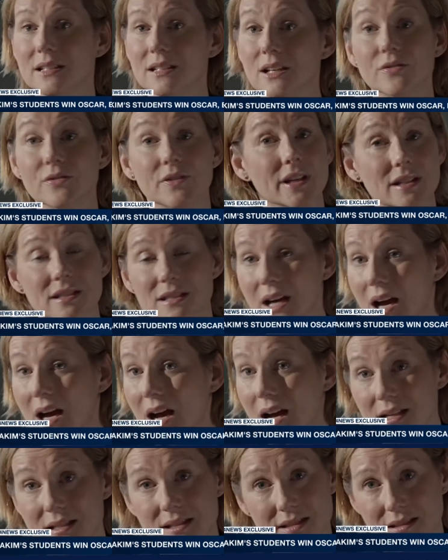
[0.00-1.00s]
the best way
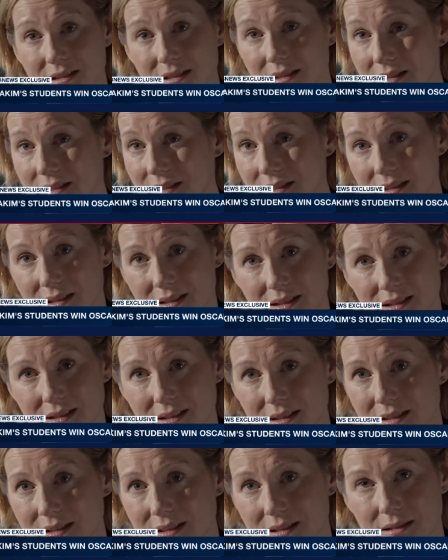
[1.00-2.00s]
possible. Can you
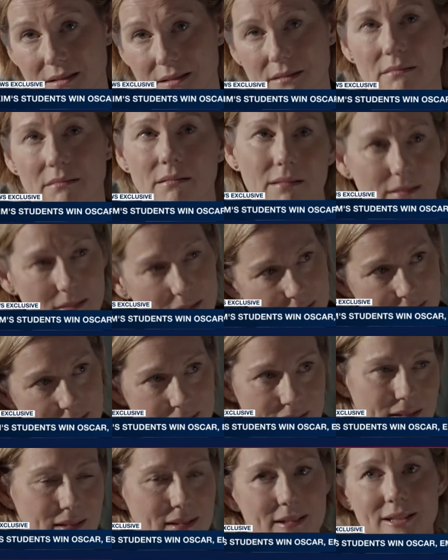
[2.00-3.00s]
tell from
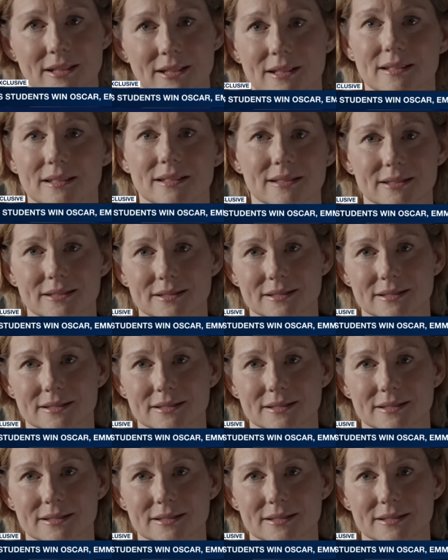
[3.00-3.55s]
day one who's